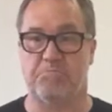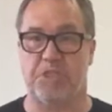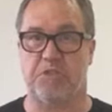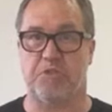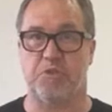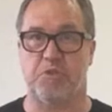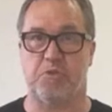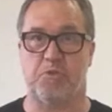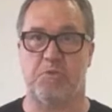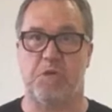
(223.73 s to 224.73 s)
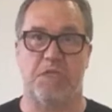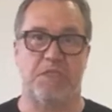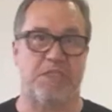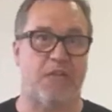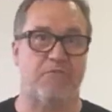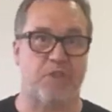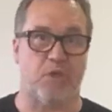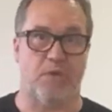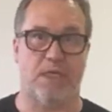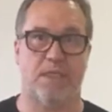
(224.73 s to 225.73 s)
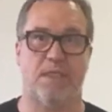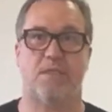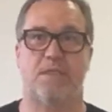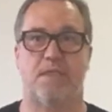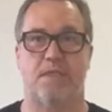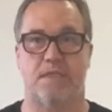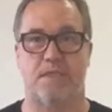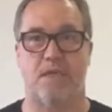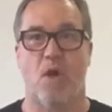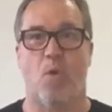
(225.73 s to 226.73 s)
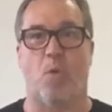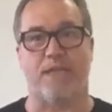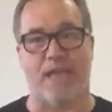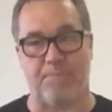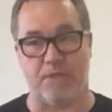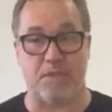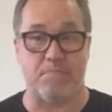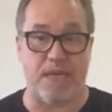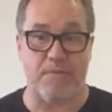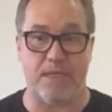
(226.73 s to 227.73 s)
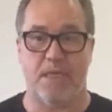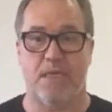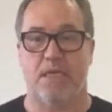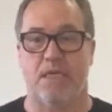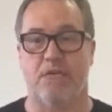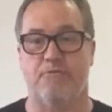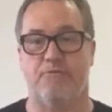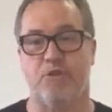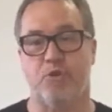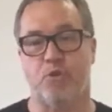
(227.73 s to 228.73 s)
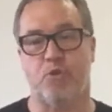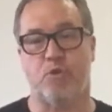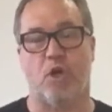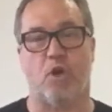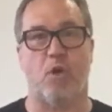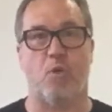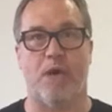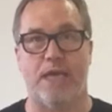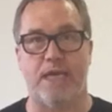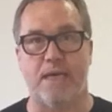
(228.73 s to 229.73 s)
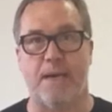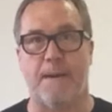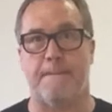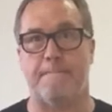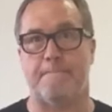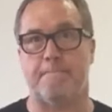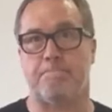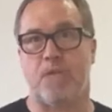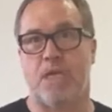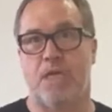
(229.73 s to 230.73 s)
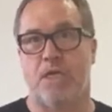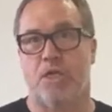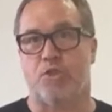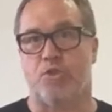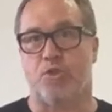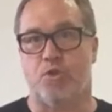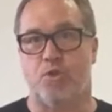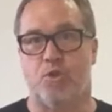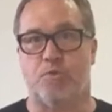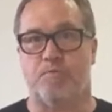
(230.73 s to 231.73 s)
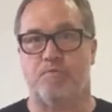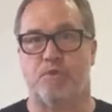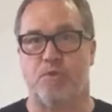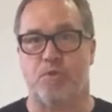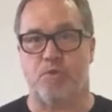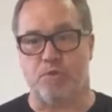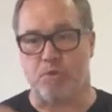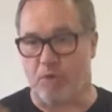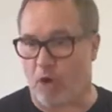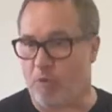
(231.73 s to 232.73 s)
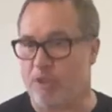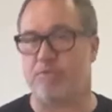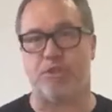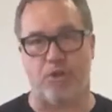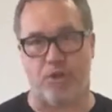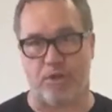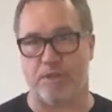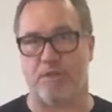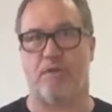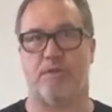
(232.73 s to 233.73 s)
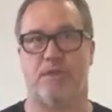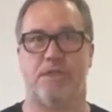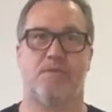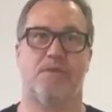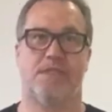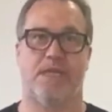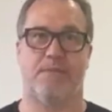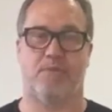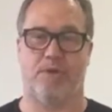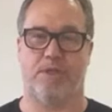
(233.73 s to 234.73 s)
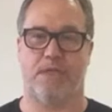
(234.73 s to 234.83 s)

into self-so. This is what happens maybe if you go away to always return to the same point.